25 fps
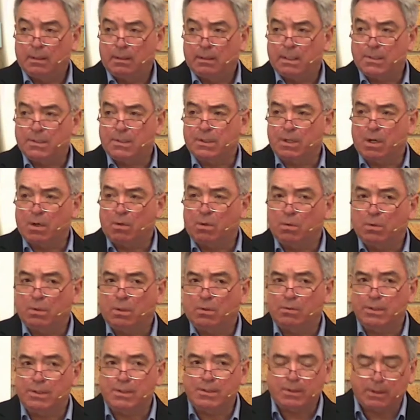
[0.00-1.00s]
There's an old
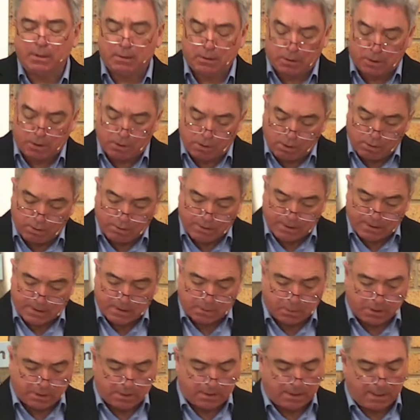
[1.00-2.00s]
Christian
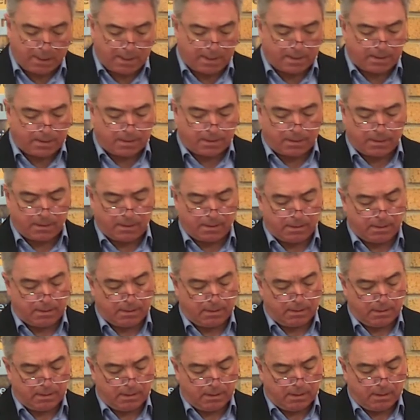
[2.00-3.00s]
chorus which says,
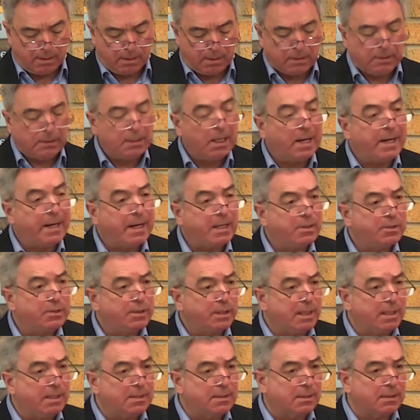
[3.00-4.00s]
like
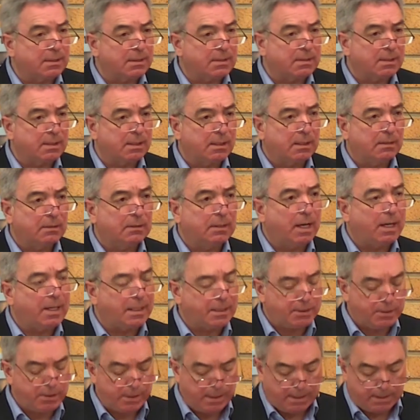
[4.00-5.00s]
Jesus,
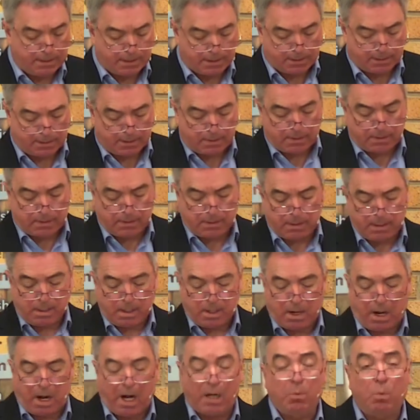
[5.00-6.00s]

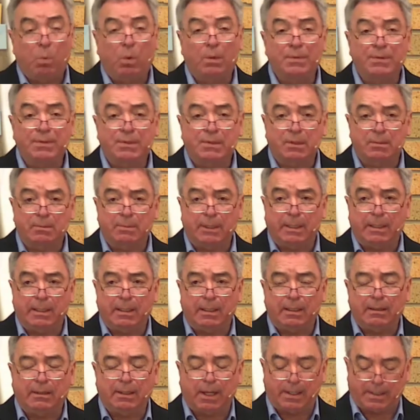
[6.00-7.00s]
I want to
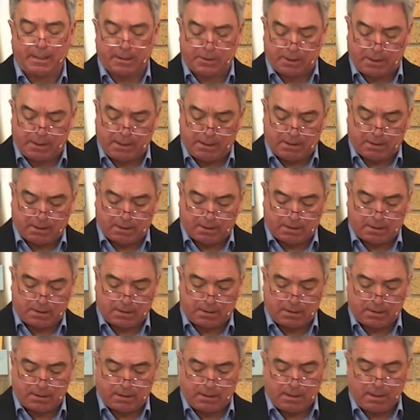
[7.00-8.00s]
be like
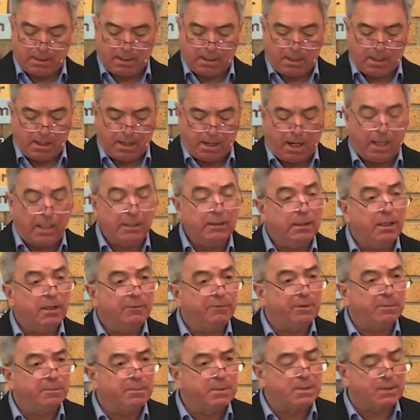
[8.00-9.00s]
Jesus. I
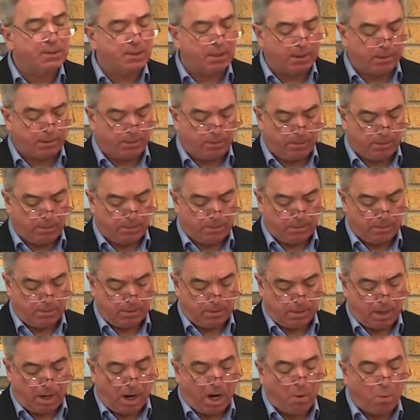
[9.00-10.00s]
love him so,
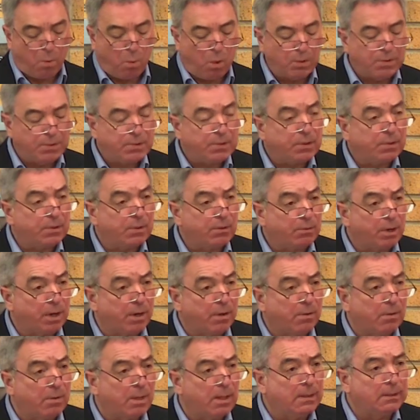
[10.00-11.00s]
I want to
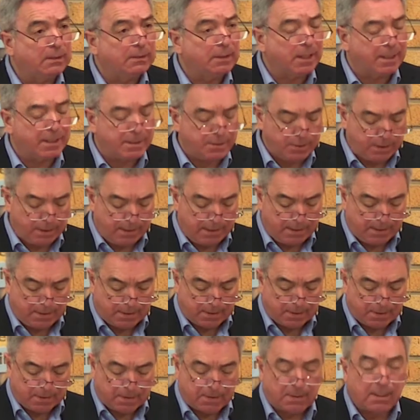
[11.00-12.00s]
grow like
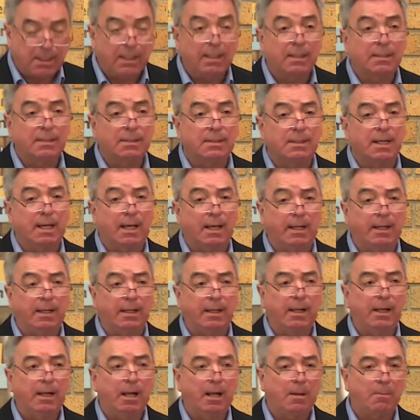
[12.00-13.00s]
Jesus
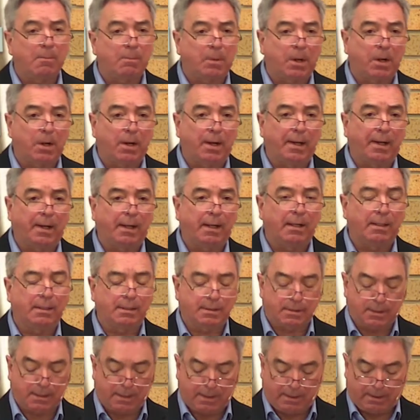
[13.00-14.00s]
day by
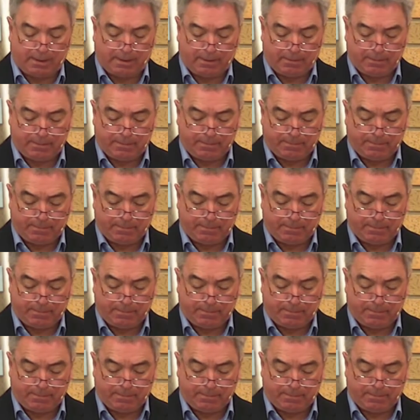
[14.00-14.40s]
day.